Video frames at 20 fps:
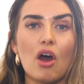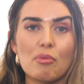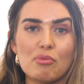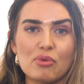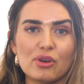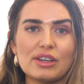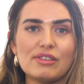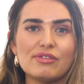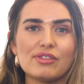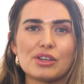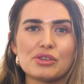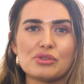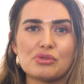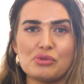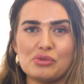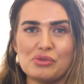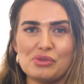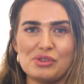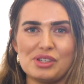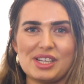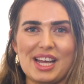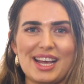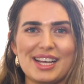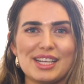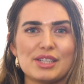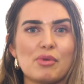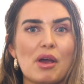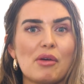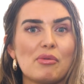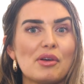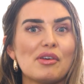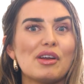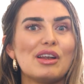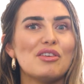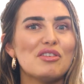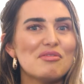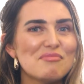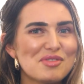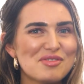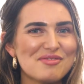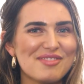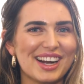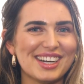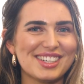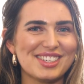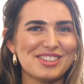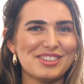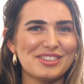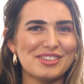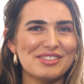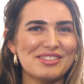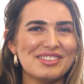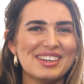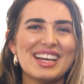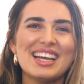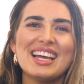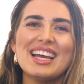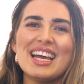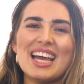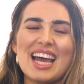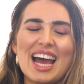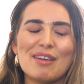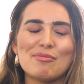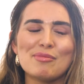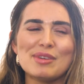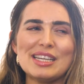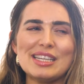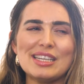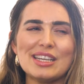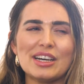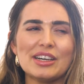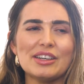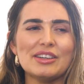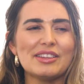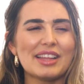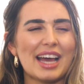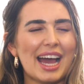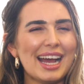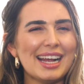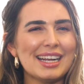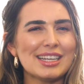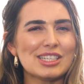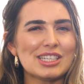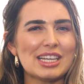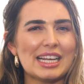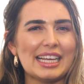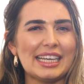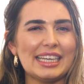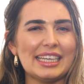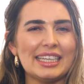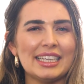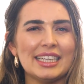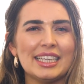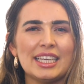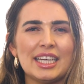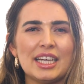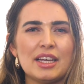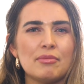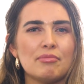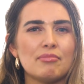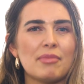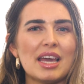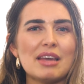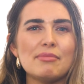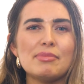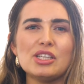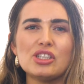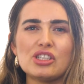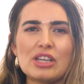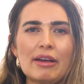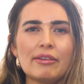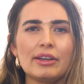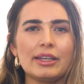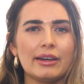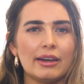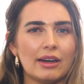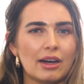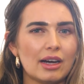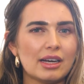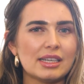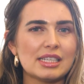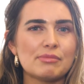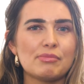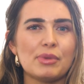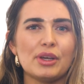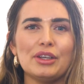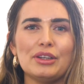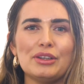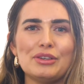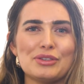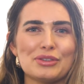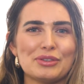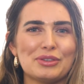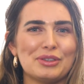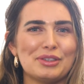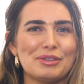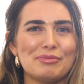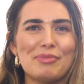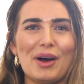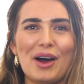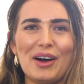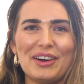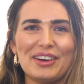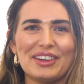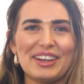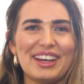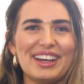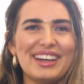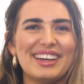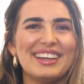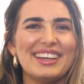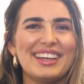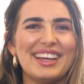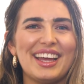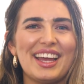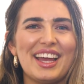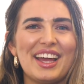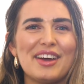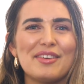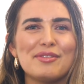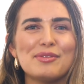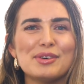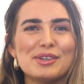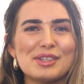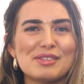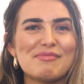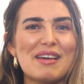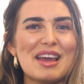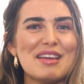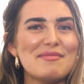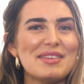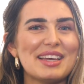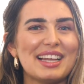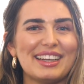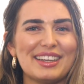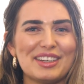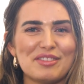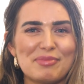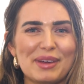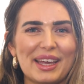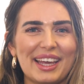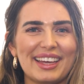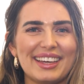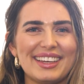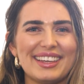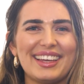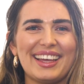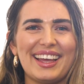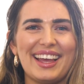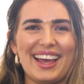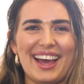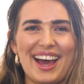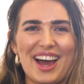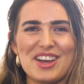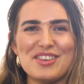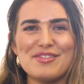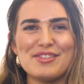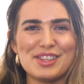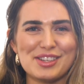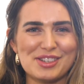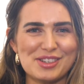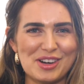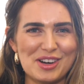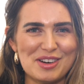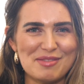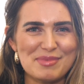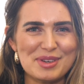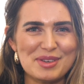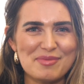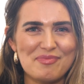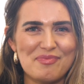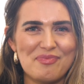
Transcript: our prefrontal cortex, where we're a lot more rational and we know that actually maybe shouting at our husband or partner was maybe a little bit over the top.